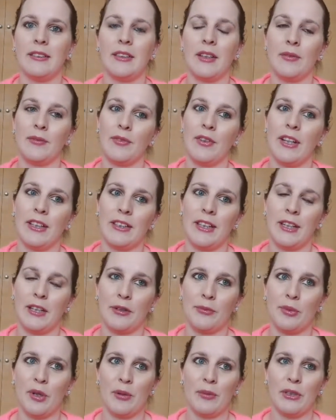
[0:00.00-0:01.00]
In fact I
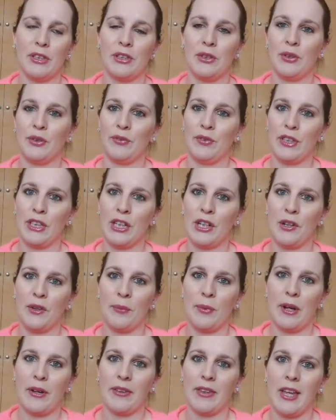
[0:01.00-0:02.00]
could probably do a video
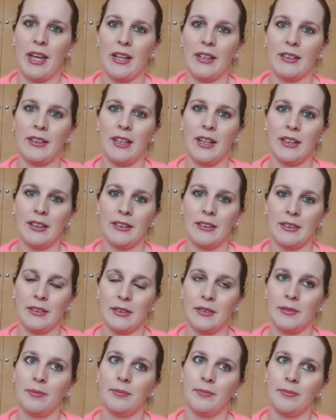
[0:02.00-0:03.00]
about that next.
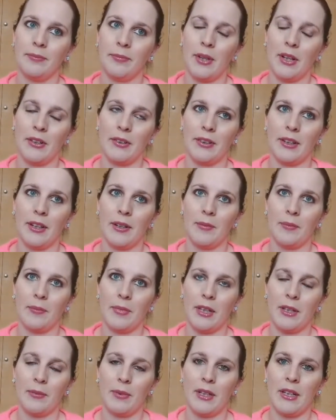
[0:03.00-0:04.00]
Okay
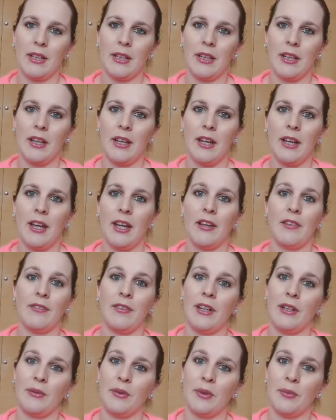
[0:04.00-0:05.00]
maybe if
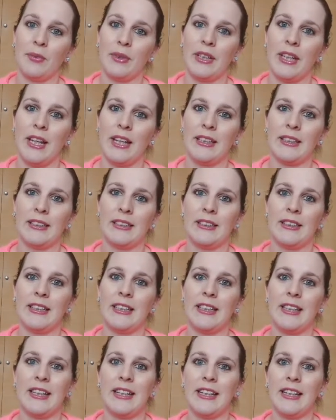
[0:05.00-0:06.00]
anyone would like to
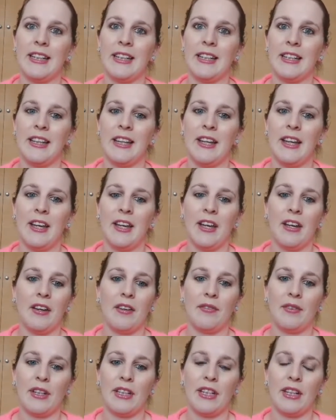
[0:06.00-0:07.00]
see a
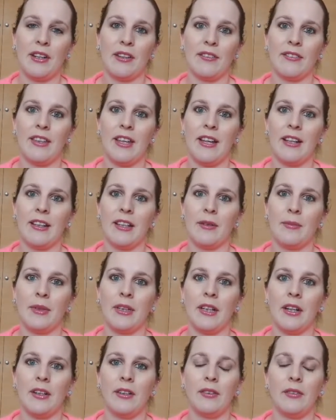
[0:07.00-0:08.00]
video of that, let me
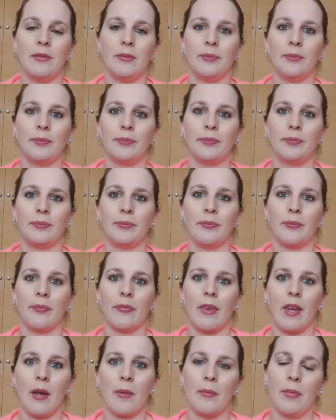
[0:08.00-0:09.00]
know.
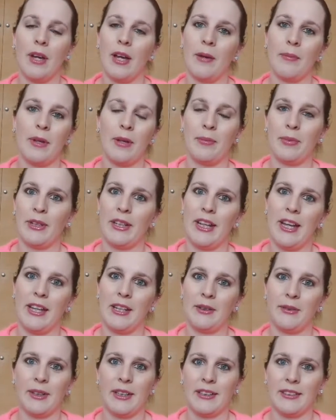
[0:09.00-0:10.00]
But I'm going to put it
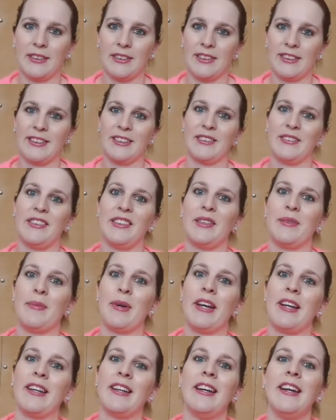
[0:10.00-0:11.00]
anyway, so it doesn't really
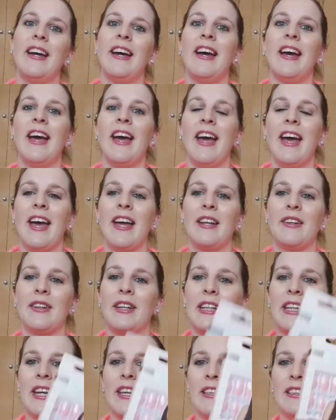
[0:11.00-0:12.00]
matter. Anyway,
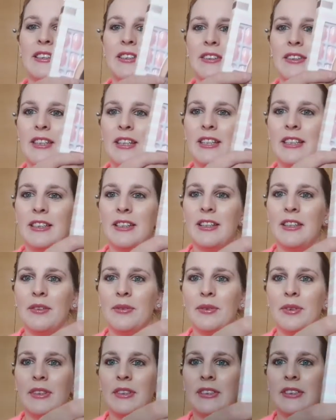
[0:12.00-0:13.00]
yeah, so these are the
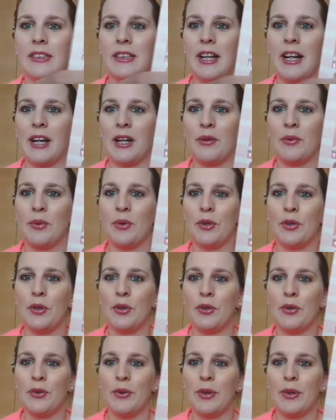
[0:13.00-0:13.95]
ones I wore.